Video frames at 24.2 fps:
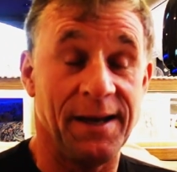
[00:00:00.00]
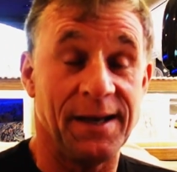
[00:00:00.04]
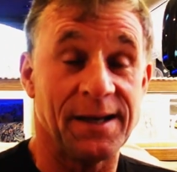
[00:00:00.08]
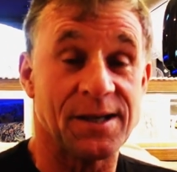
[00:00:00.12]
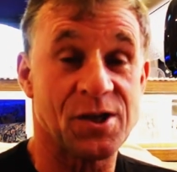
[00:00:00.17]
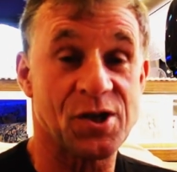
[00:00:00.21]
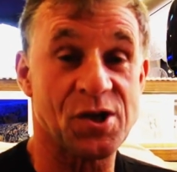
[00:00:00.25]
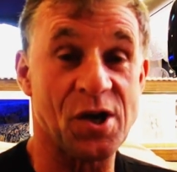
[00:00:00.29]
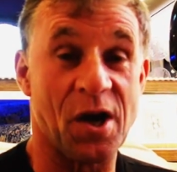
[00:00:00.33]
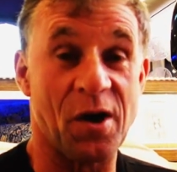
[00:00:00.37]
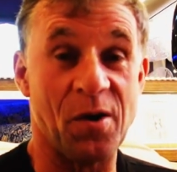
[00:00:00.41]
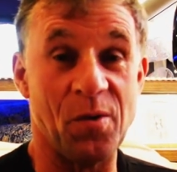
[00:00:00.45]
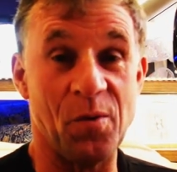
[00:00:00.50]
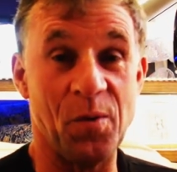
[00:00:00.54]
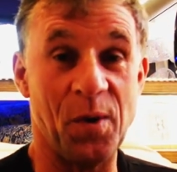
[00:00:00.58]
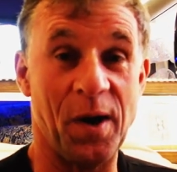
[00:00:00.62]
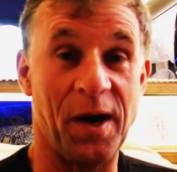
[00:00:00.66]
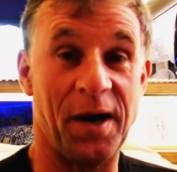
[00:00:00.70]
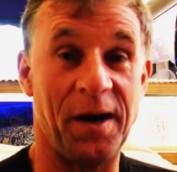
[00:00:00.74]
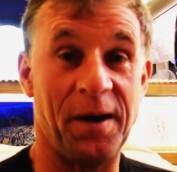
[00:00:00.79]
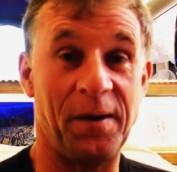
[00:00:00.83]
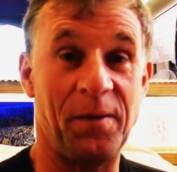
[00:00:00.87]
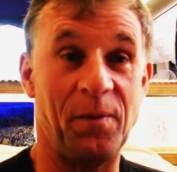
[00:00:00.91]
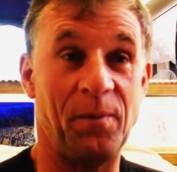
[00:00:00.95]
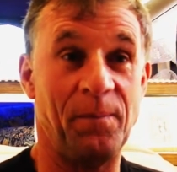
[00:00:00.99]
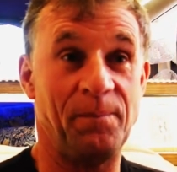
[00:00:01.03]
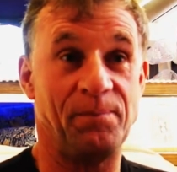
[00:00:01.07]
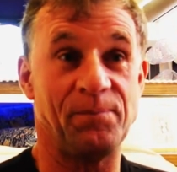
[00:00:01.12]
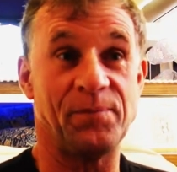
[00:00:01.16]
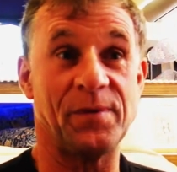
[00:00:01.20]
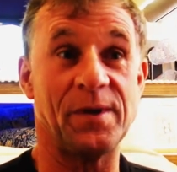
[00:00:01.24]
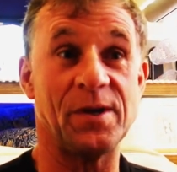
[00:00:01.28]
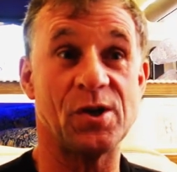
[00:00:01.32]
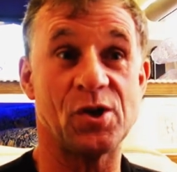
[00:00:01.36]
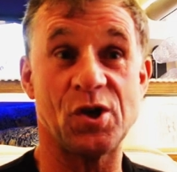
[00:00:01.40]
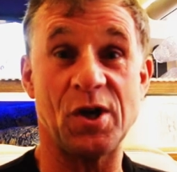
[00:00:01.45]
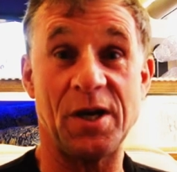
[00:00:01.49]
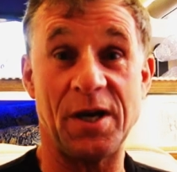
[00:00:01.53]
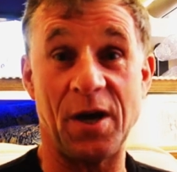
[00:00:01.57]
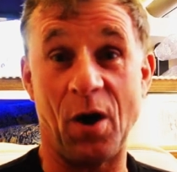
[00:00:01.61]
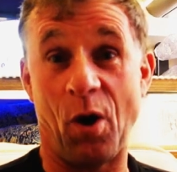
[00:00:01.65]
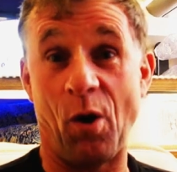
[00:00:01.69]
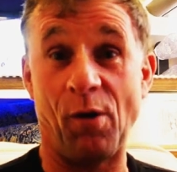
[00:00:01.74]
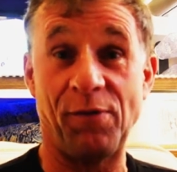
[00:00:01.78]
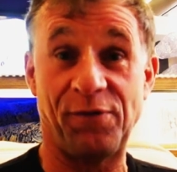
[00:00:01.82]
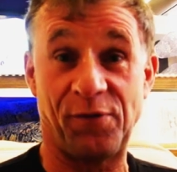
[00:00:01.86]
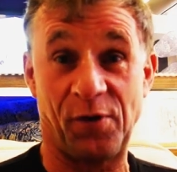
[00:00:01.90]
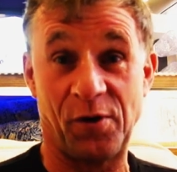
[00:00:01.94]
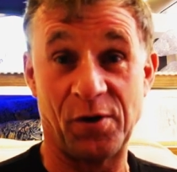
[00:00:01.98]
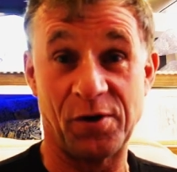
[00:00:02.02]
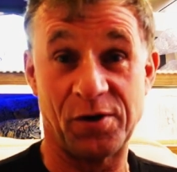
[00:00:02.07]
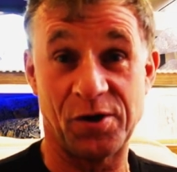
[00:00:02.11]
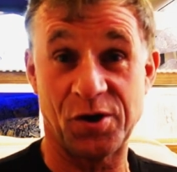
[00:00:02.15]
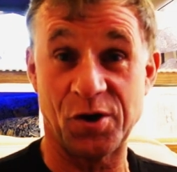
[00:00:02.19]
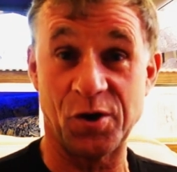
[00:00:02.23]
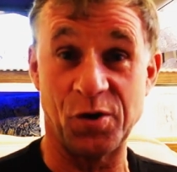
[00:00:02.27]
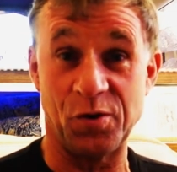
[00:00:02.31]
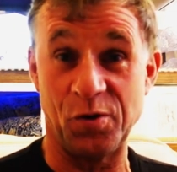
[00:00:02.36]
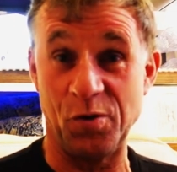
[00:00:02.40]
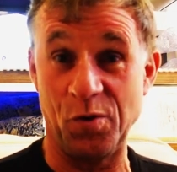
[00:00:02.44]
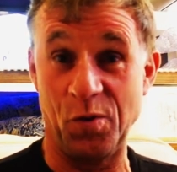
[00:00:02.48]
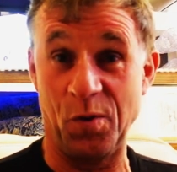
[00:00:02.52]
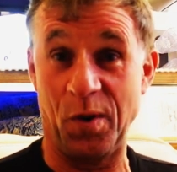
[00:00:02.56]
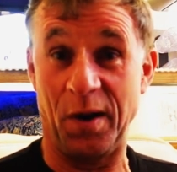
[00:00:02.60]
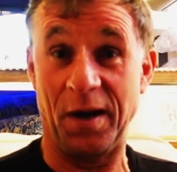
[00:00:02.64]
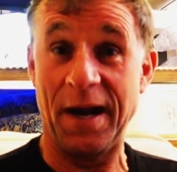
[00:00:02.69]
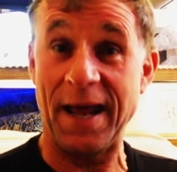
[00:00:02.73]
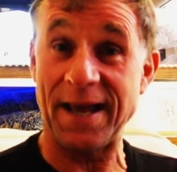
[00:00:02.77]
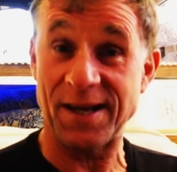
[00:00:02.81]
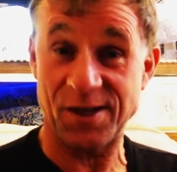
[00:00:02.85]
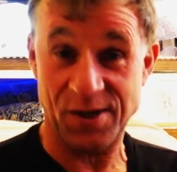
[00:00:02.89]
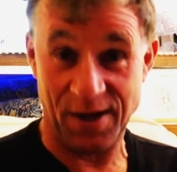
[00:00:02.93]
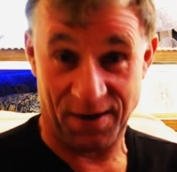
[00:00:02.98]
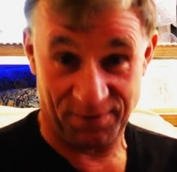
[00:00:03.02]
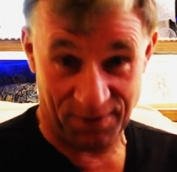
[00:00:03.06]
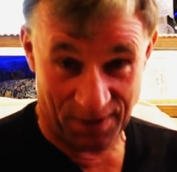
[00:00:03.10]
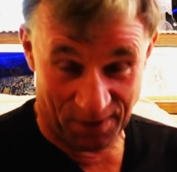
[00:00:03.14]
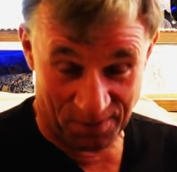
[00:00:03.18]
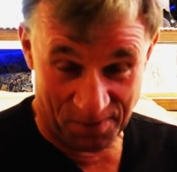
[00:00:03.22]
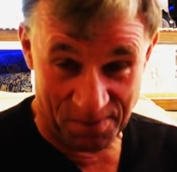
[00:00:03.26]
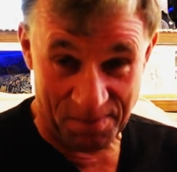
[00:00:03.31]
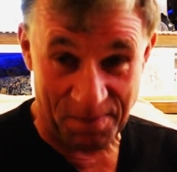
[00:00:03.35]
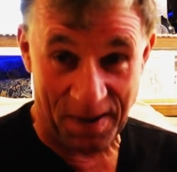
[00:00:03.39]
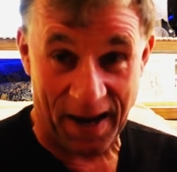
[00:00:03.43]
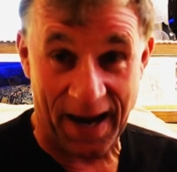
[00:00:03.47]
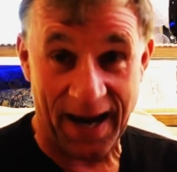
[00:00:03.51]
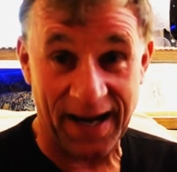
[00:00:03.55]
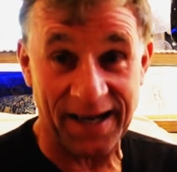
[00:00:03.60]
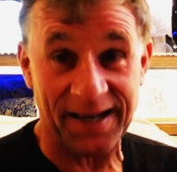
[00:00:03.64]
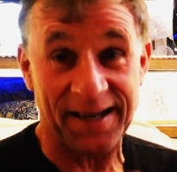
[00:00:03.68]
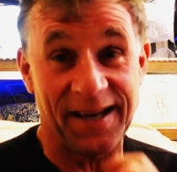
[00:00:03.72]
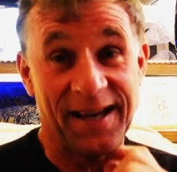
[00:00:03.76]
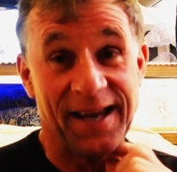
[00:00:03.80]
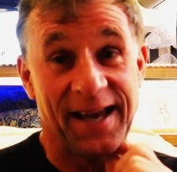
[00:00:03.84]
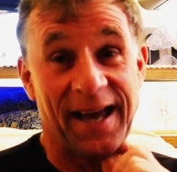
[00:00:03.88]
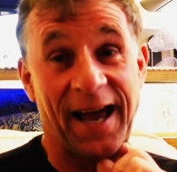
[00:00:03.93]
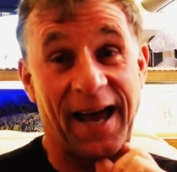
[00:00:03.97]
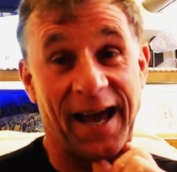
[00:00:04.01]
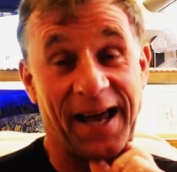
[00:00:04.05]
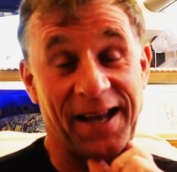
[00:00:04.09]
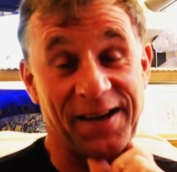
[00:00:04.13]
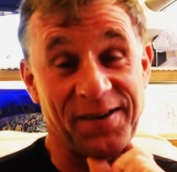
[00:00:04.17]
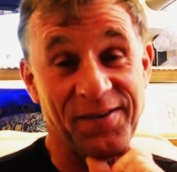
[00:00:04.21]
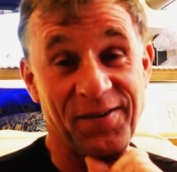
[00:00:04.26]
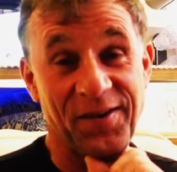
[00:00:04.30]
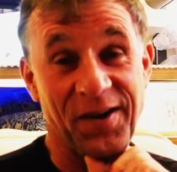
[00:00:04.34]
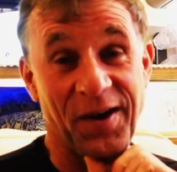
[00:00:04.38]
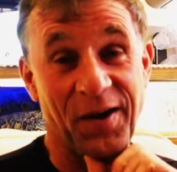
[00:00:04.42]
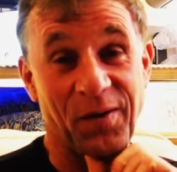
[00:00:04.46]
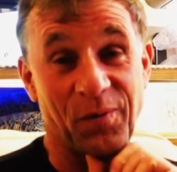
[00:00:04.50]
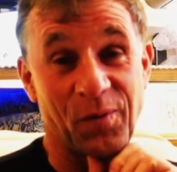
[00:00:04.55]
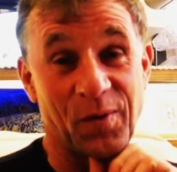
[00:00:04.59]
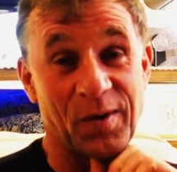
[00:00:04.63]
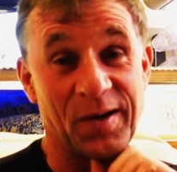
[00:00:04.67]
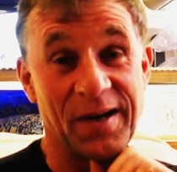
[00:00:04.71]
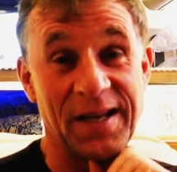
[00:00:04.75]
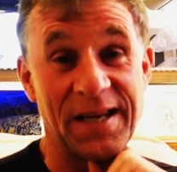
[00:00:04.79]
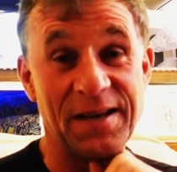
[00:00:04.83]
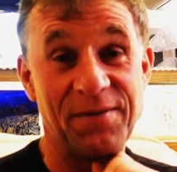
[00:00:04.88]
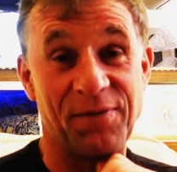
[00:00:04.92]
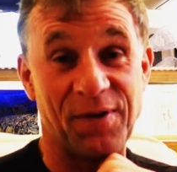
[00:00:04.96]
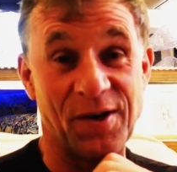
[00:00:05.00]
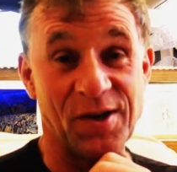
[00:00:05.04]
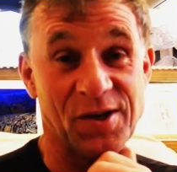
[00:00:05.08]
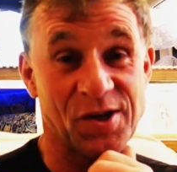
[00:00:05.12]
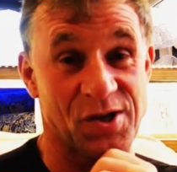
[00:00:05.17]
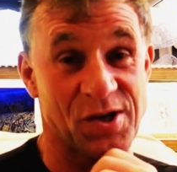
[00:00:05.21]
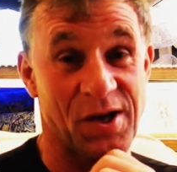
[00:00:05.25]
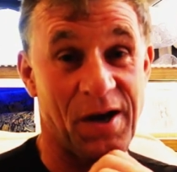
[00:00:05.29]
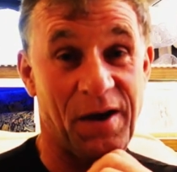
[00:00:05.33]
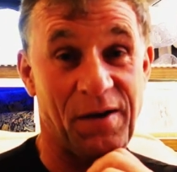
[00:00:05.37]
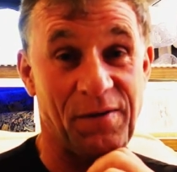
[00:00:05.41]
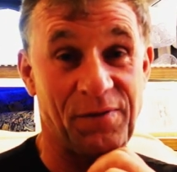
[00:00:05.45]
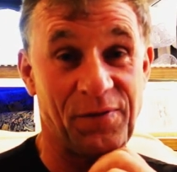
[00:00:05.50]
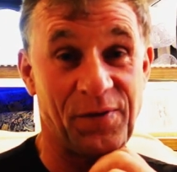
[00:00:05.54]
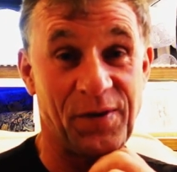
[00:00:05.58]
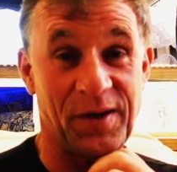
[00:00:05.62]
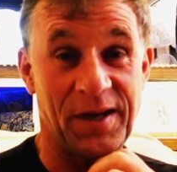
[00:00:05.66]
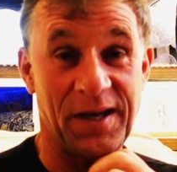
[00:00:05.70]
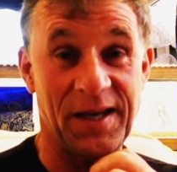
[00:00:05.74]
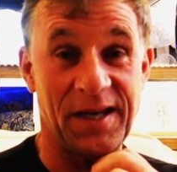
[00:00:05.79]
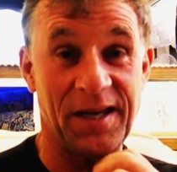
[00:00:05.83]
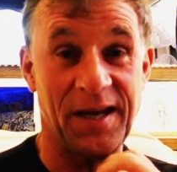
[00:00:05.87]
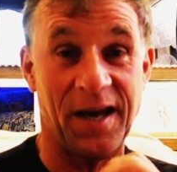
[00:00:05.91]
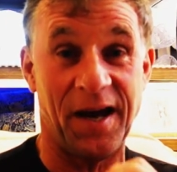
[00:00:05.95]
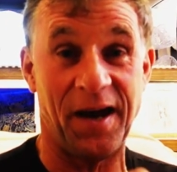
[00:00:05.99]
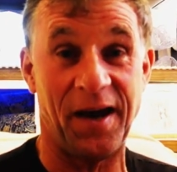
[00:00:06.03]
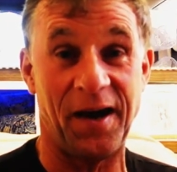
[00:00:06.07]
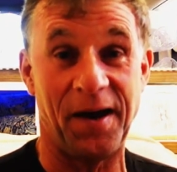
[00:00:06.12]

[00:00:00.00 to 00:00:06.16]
So she offered to let us have that one back and relieve us of the